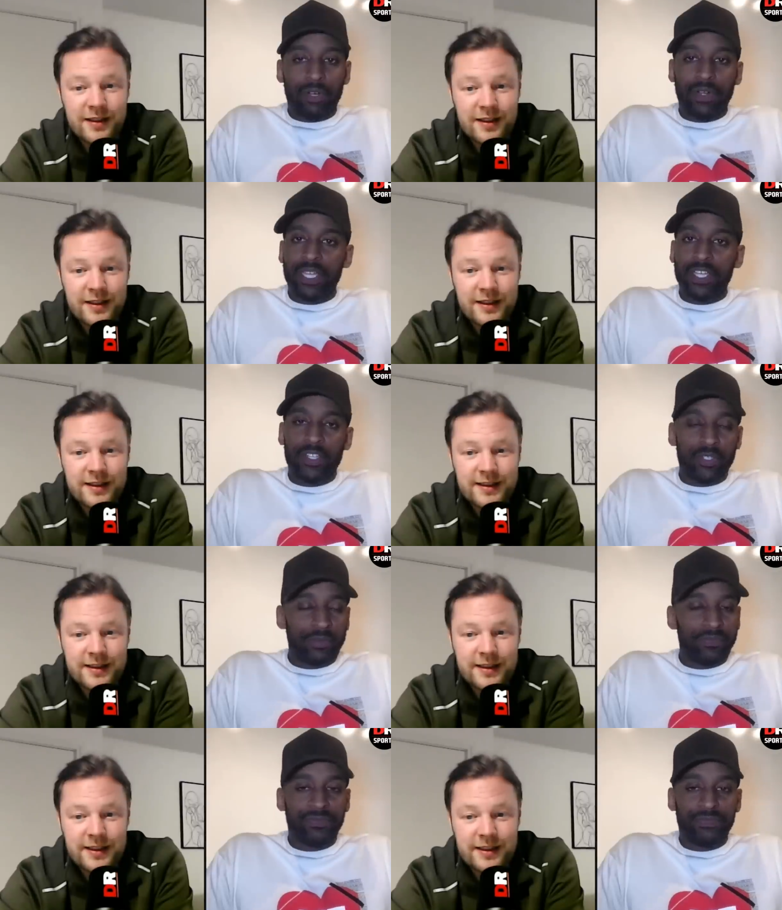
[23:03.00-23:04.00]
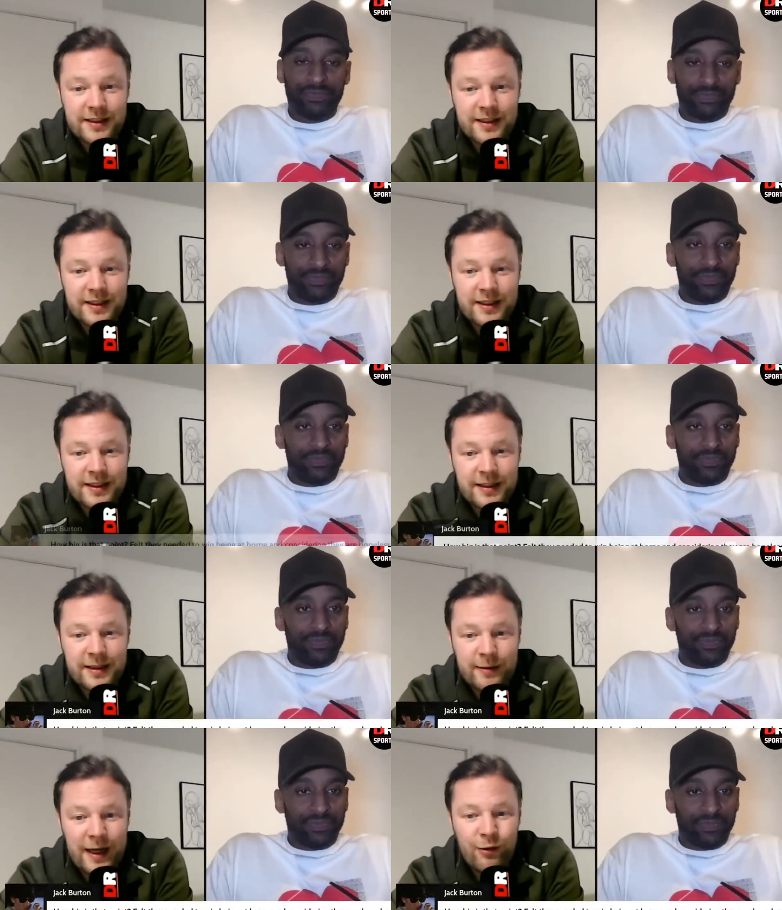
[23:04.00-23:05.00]
Speaker 1: bro. I hear you.
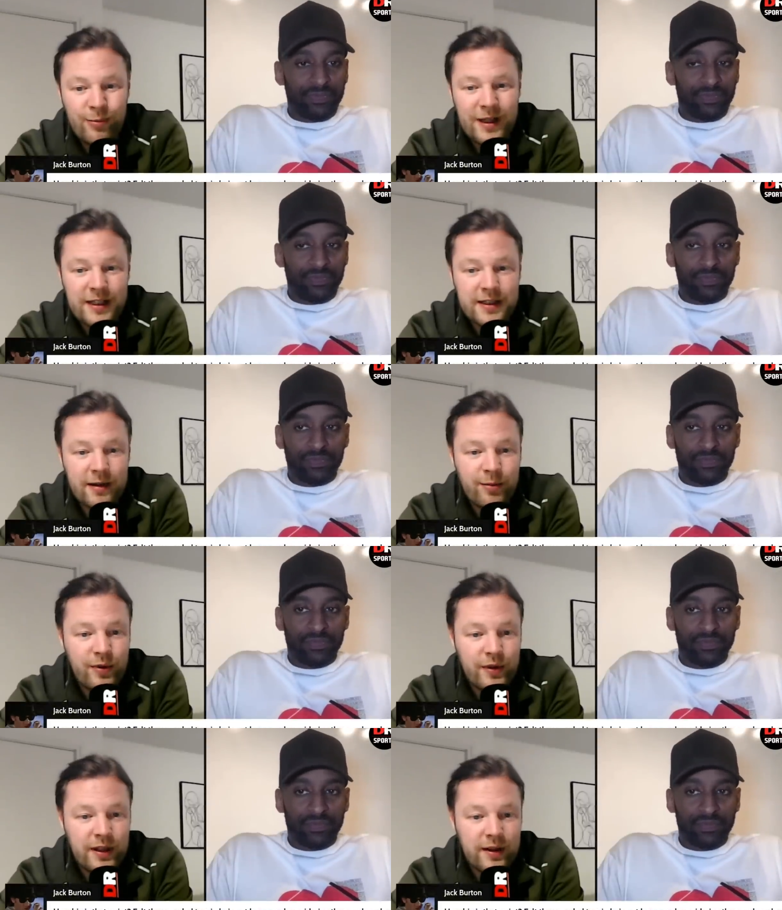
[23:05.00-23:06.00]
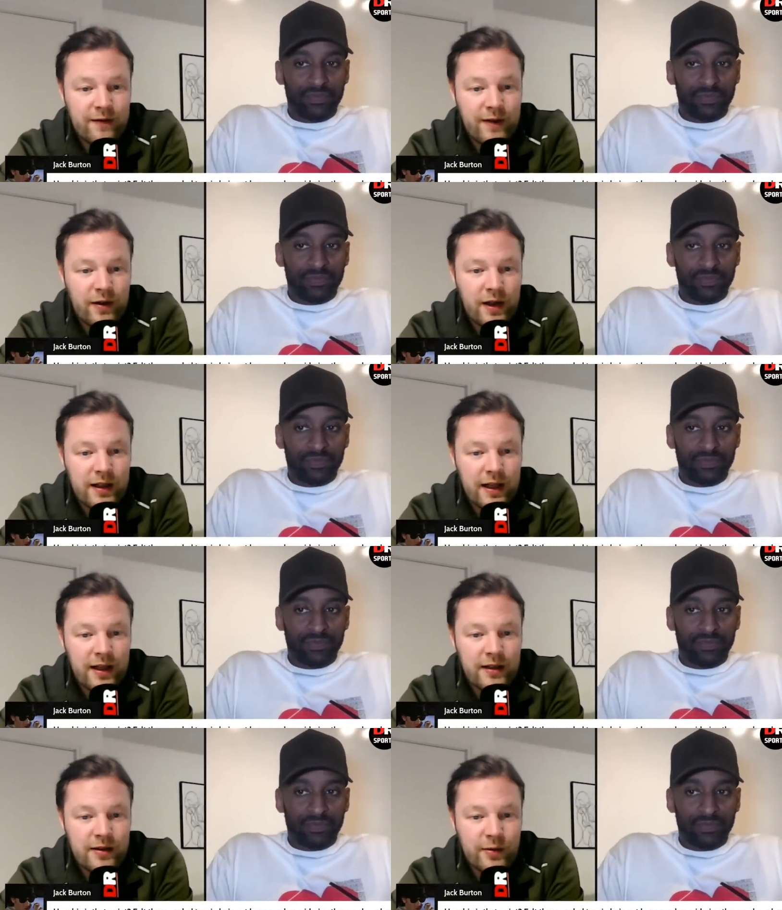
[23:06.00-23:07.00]
Uh, how big is that point? Felt like they
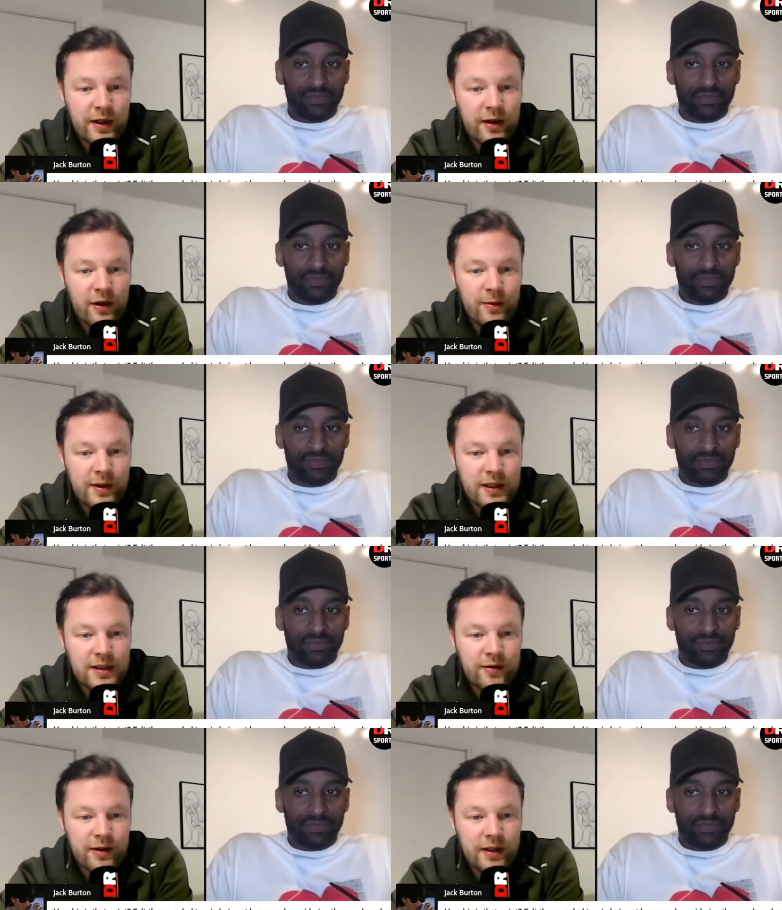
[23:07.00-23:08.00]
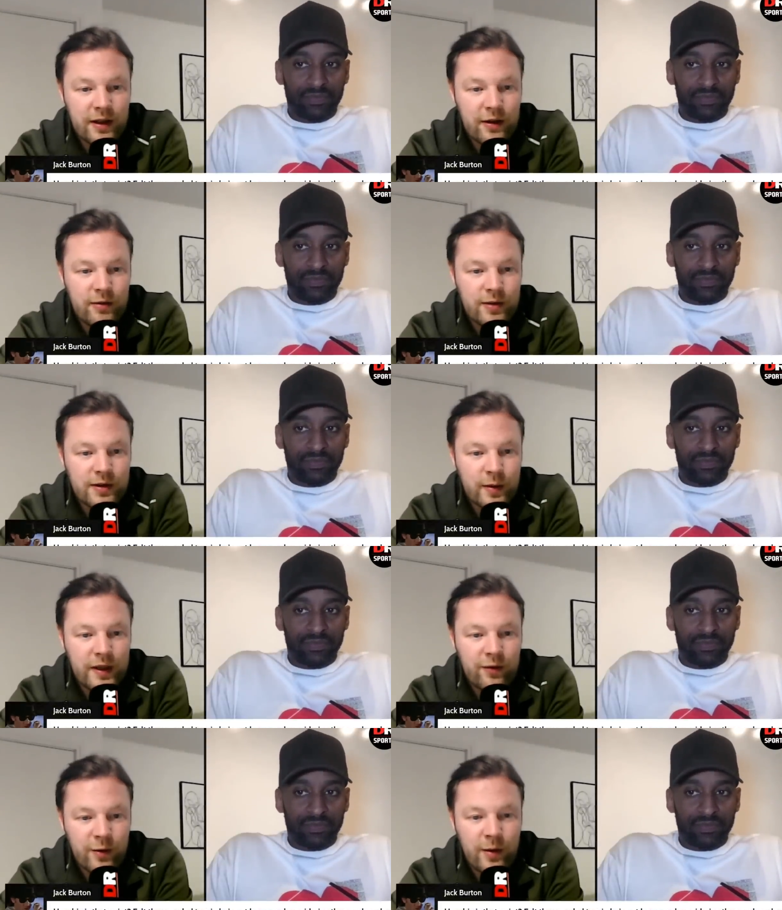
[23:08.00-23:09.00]
needed to win at home, and considering they're hopeless
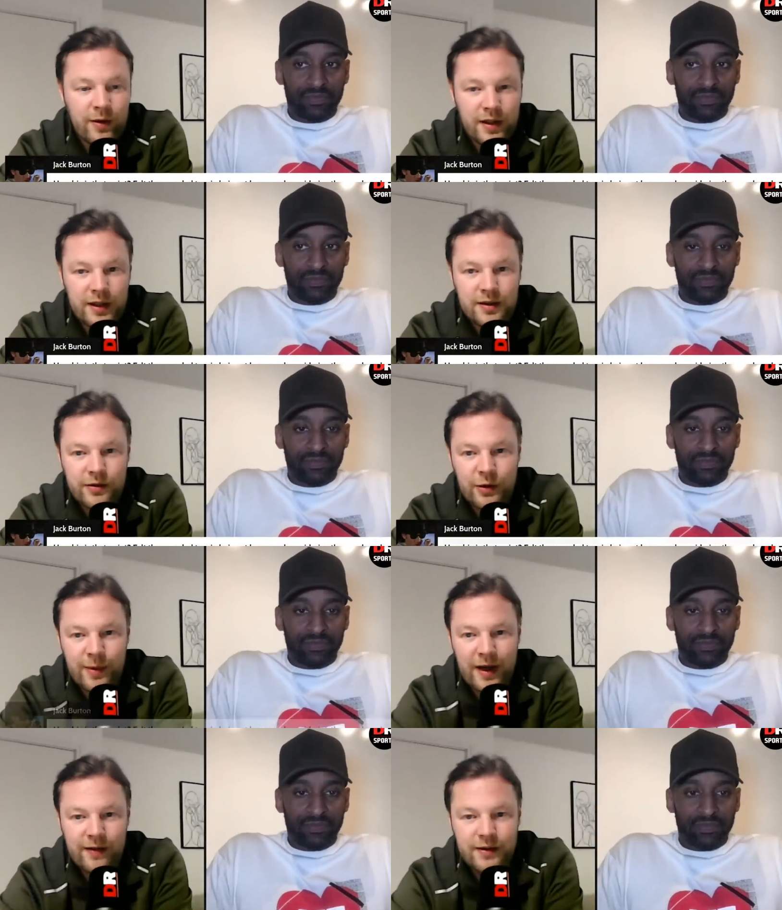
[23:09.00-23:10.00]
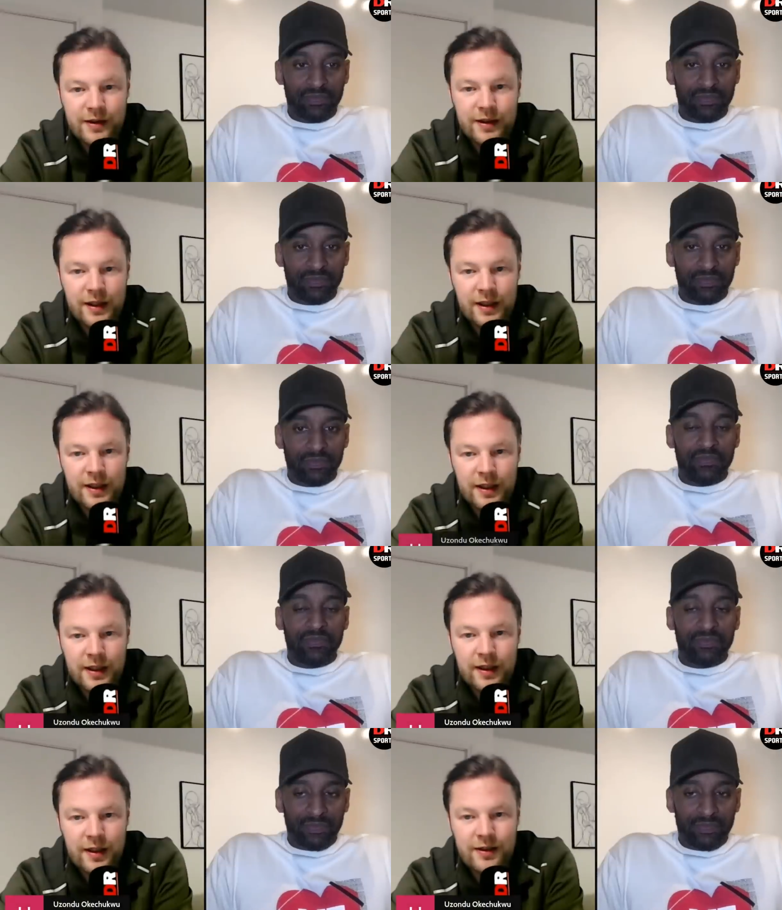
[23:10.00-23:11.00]
away from home, I think he's talking about Everton there.
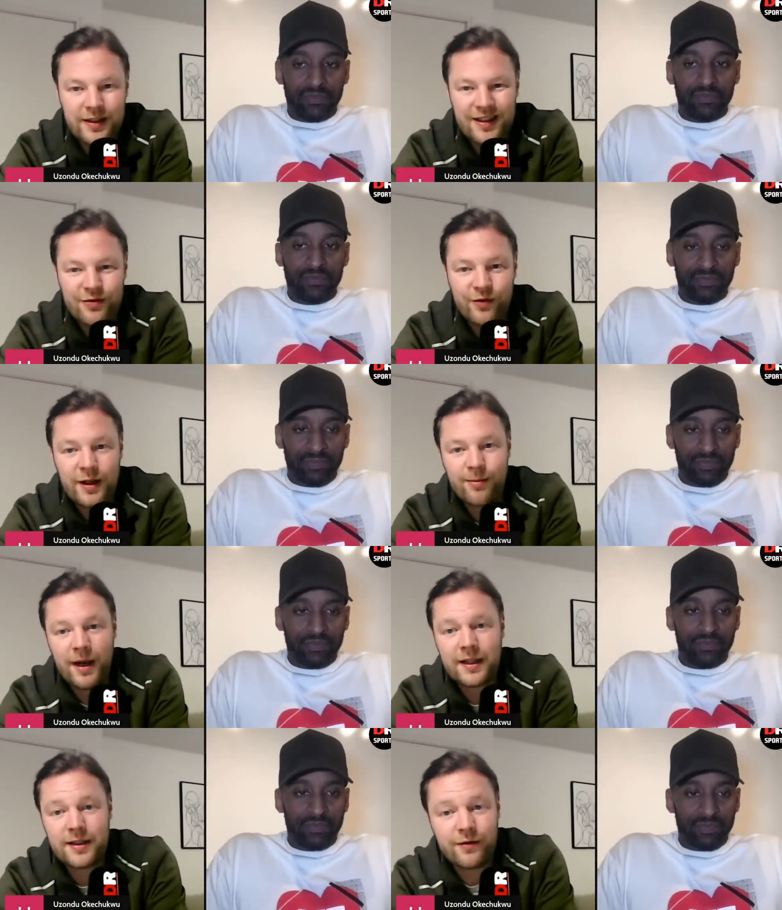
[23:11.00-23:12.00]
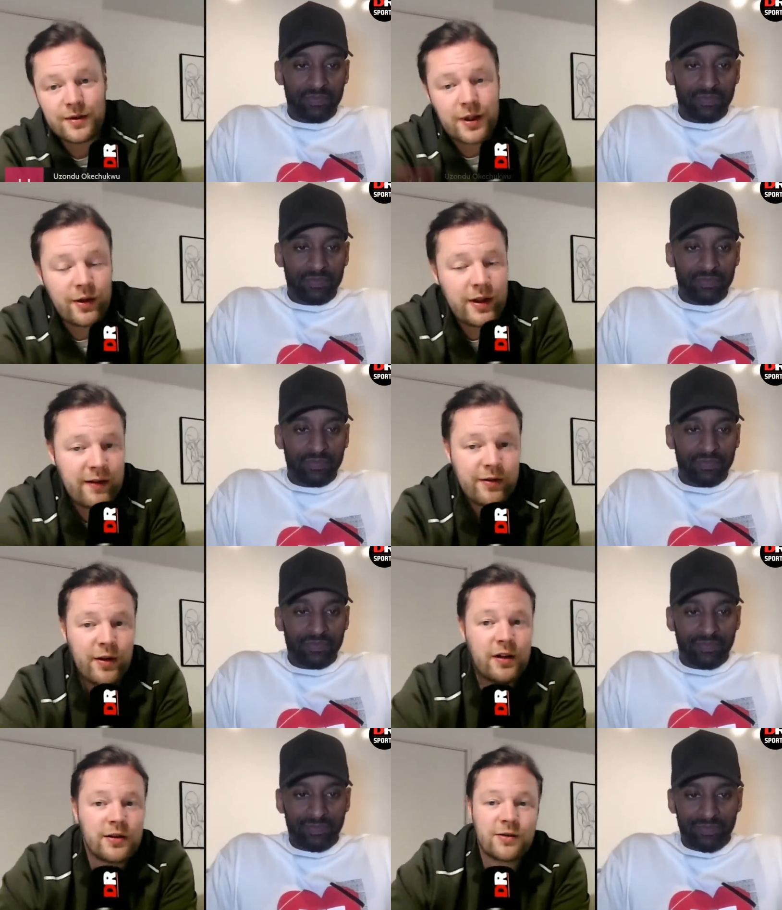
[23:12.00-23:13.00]
London is red. Massive result that
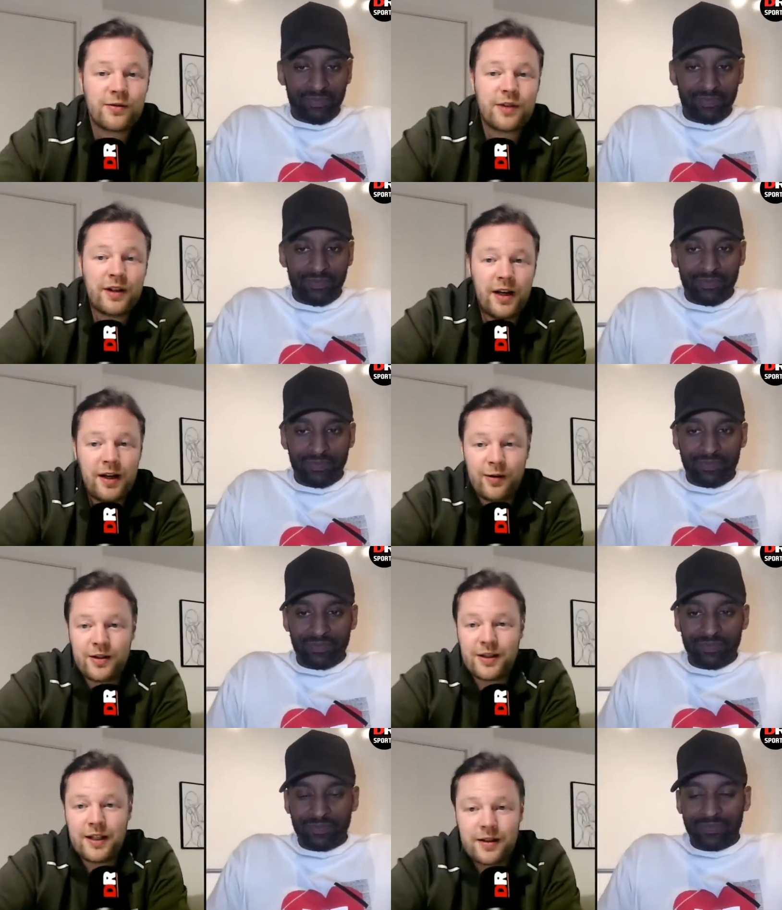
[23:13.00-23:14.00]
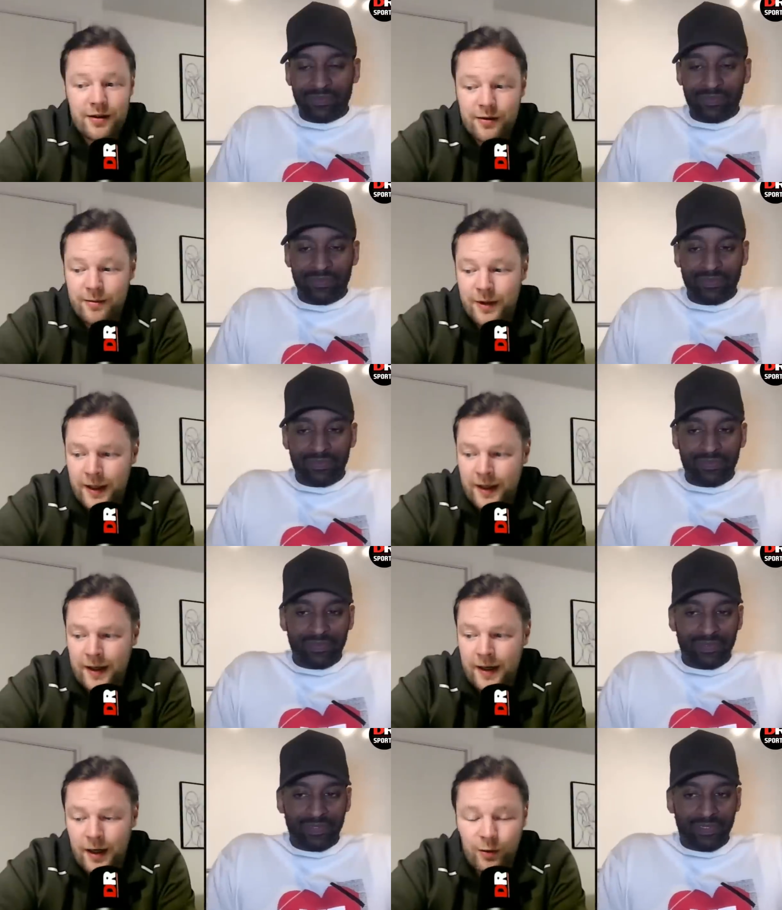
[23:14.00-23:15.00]
for Arsenal tonight, which takes them
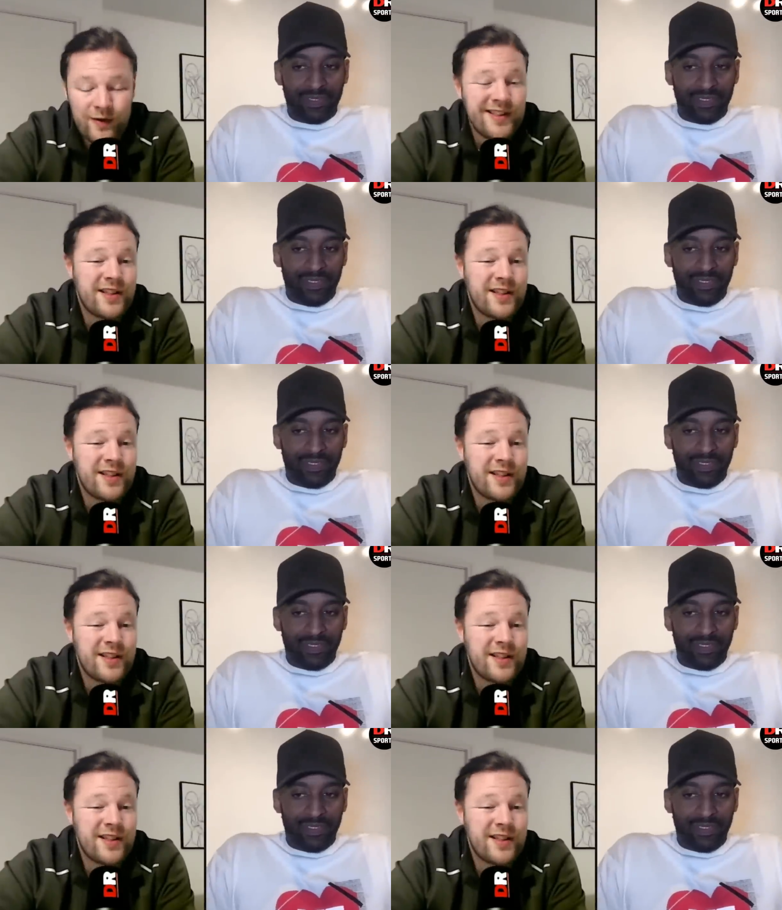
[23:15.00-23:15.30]
uh, within